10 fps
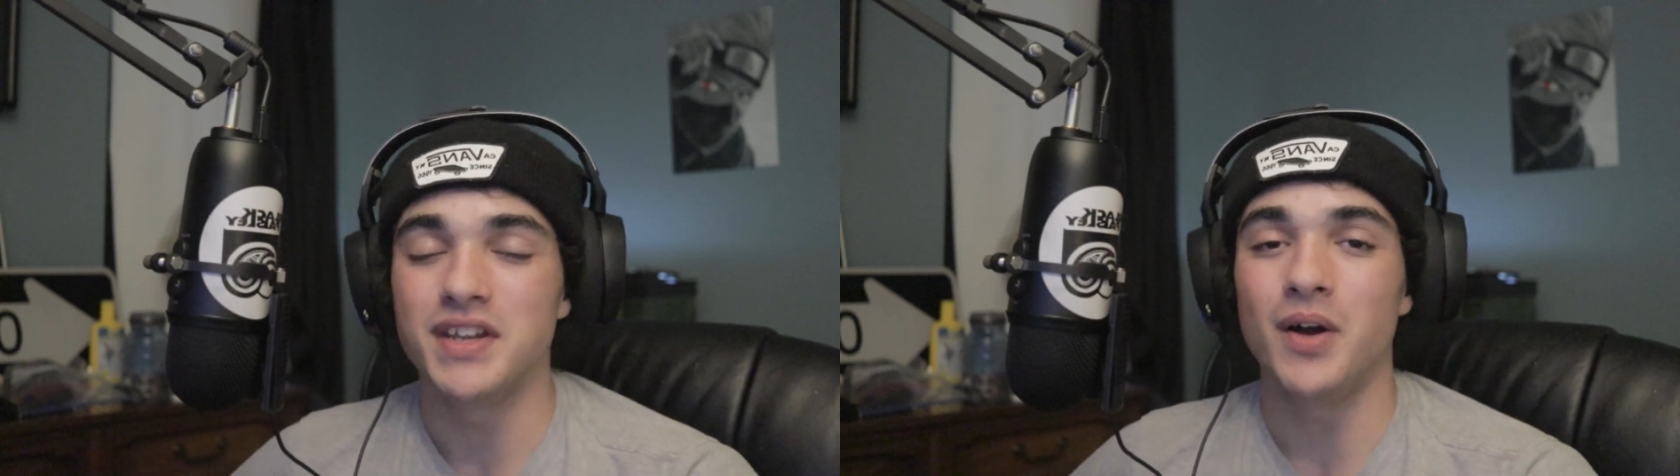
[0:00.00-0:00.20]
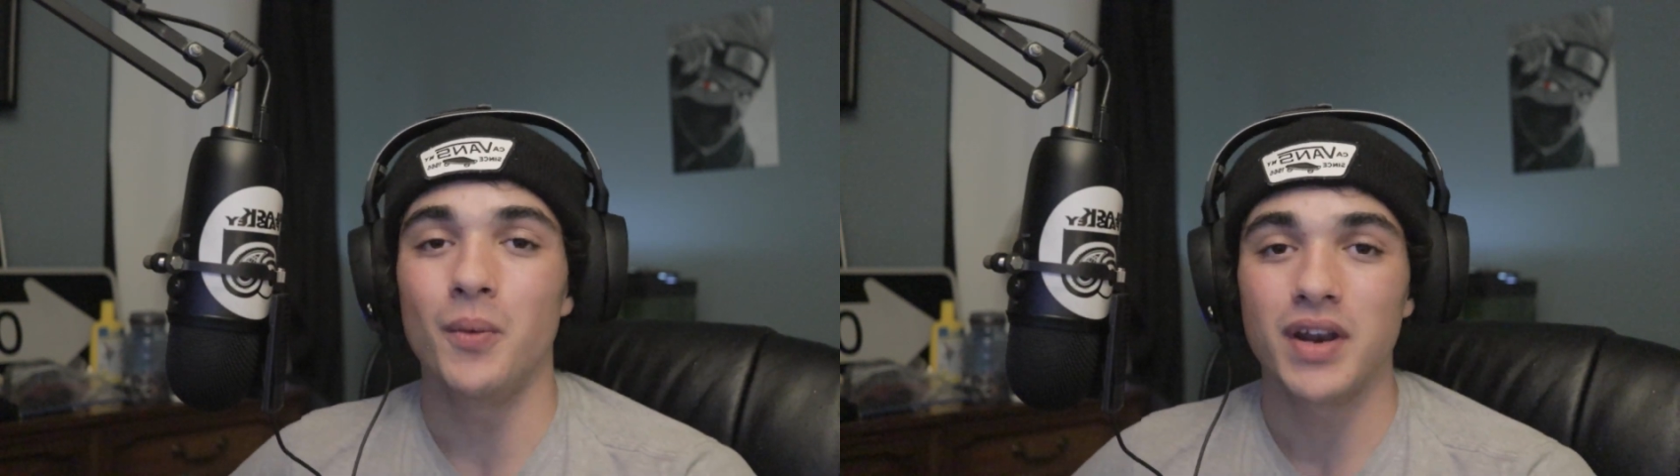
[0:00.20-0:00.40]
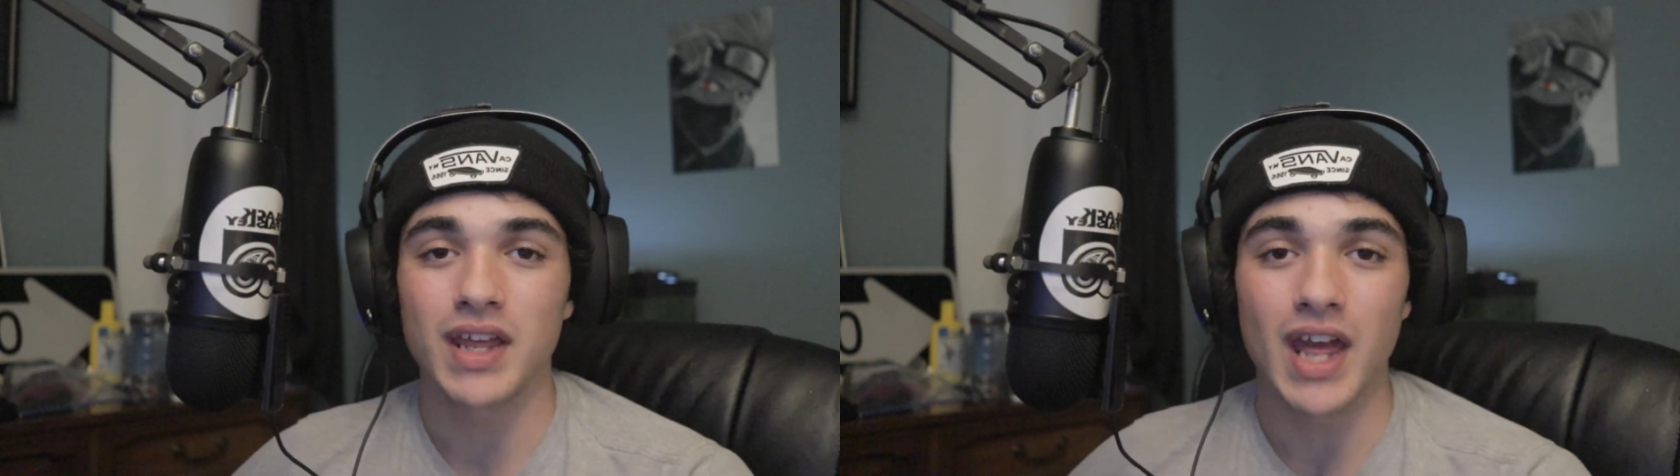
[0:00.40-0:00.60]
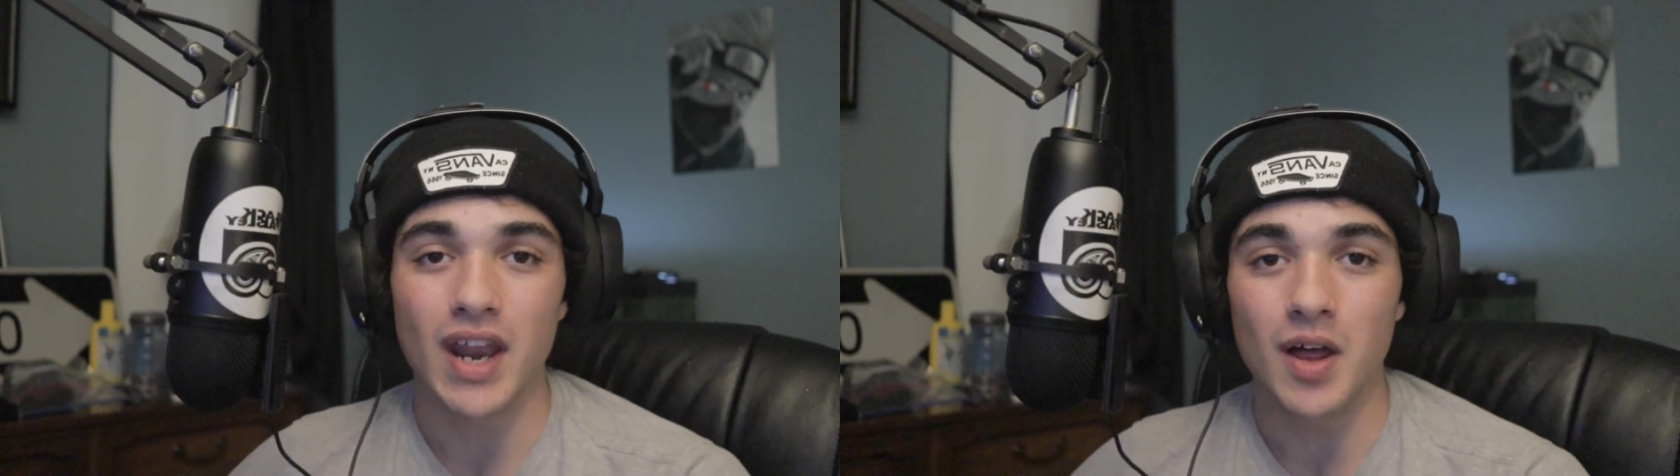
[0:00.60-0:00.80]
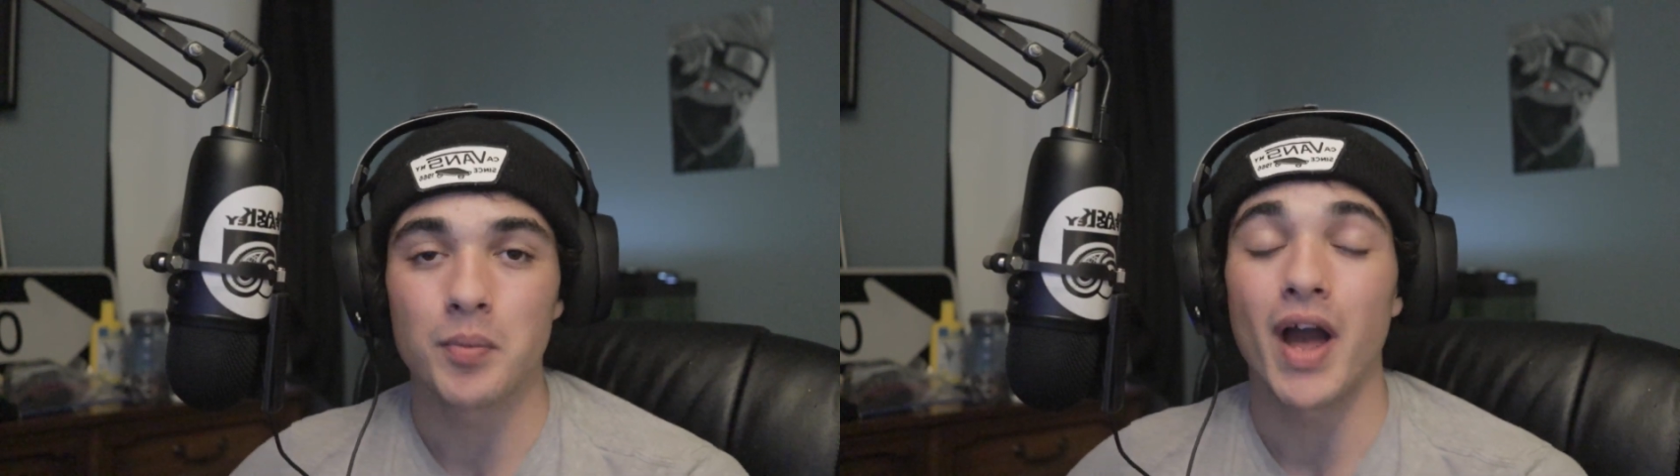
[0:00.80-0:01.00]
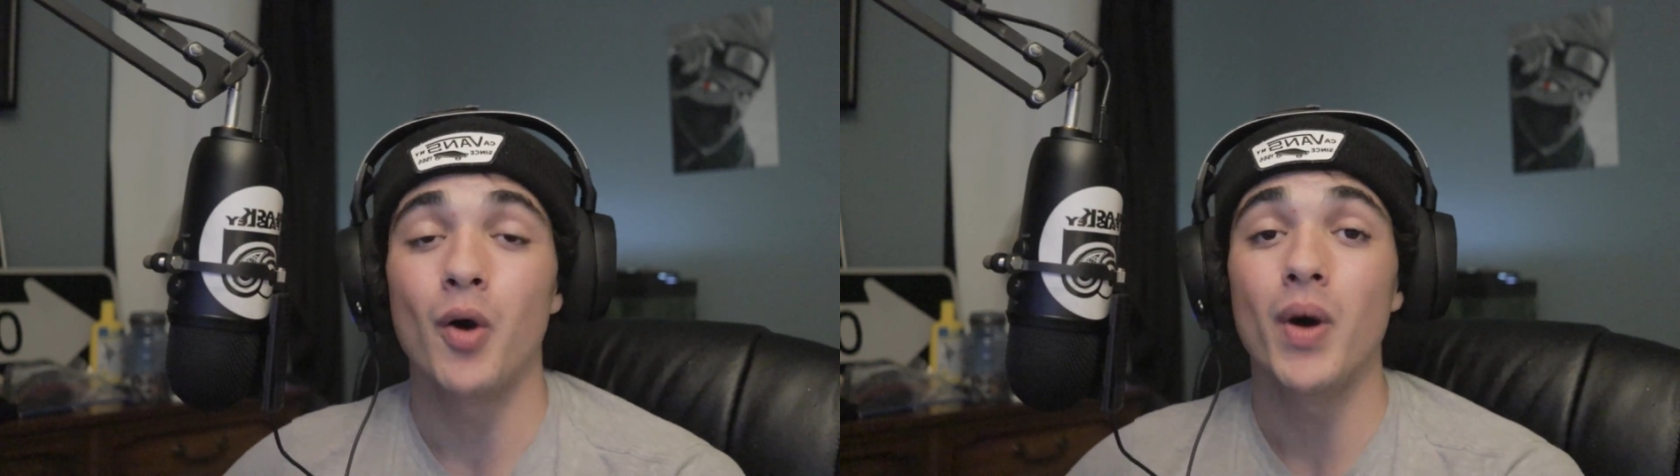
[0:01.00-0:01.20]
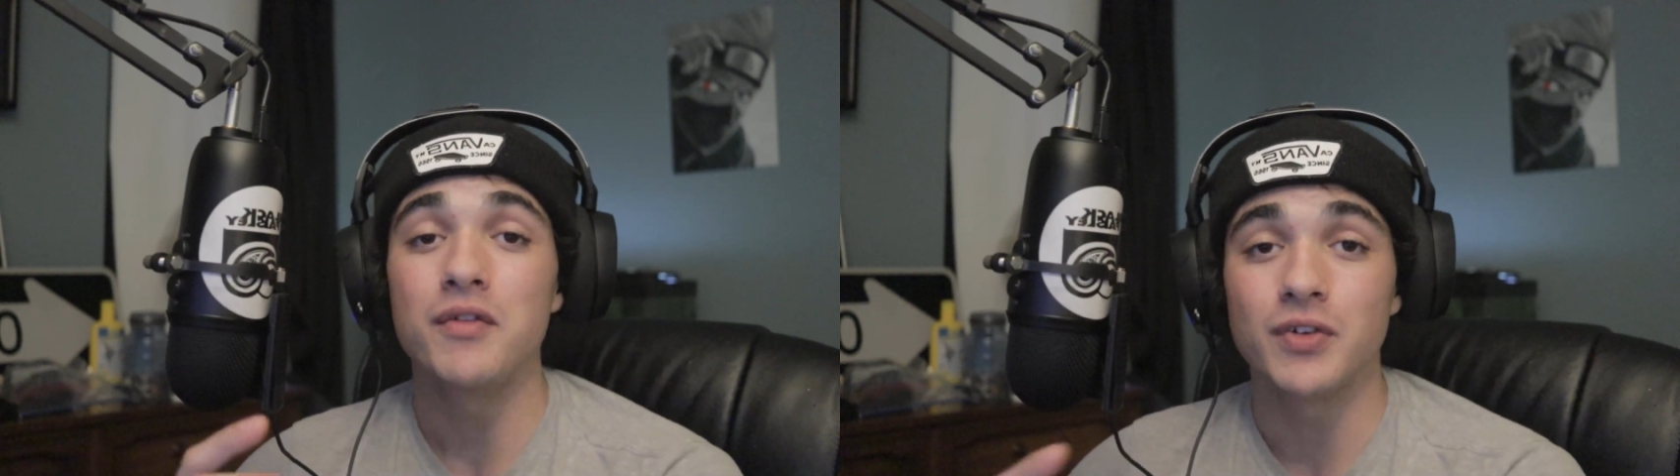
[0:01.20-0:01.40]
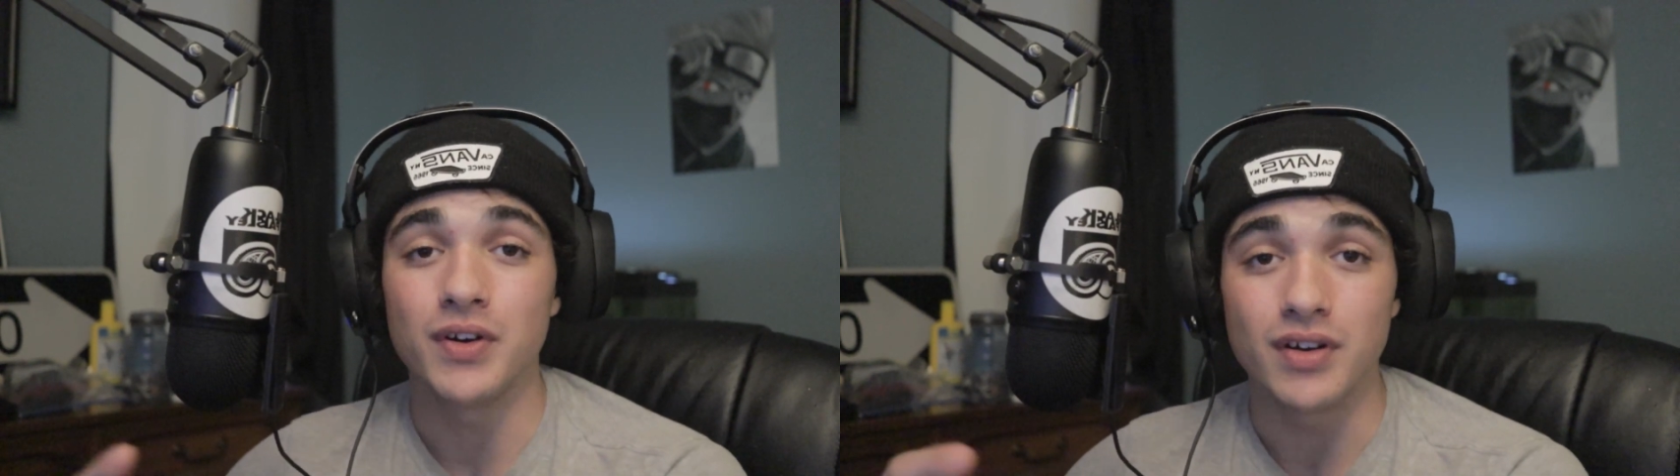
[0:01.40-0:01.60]
They don't want to get up.
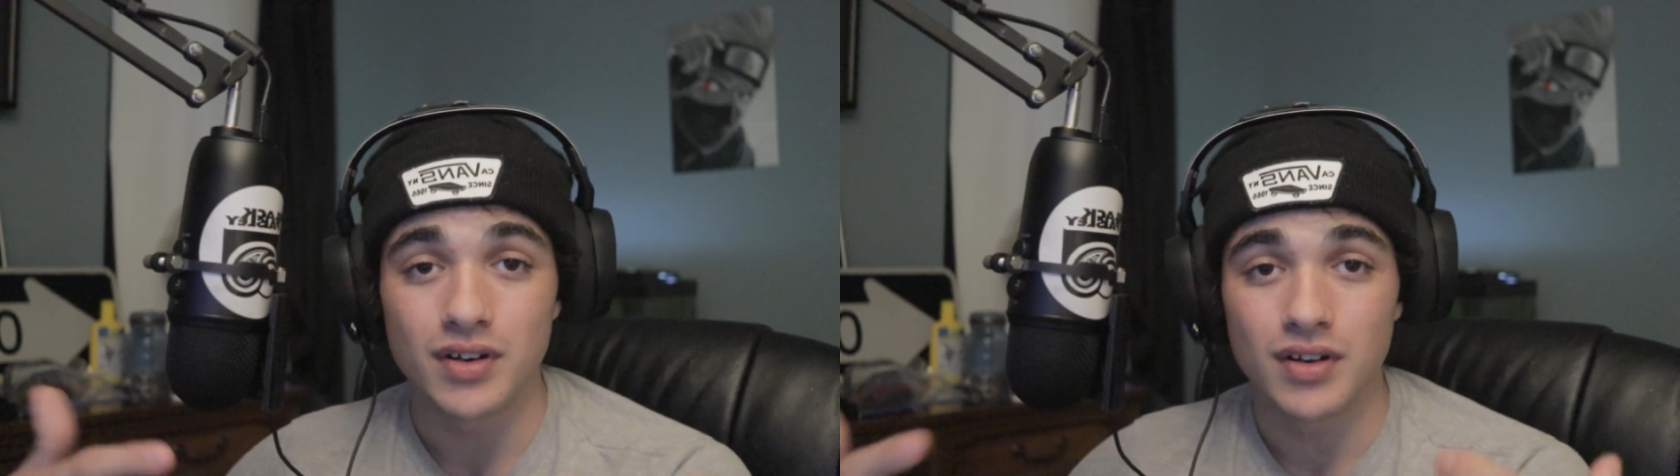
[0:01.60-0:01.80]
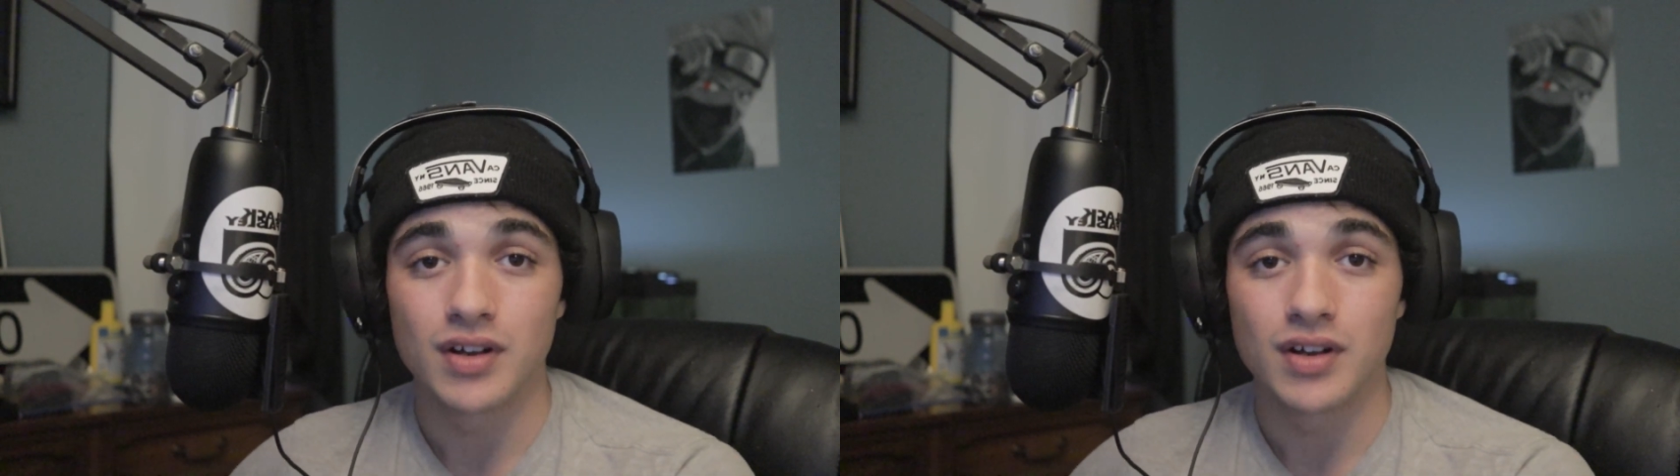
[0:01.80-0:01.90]
However,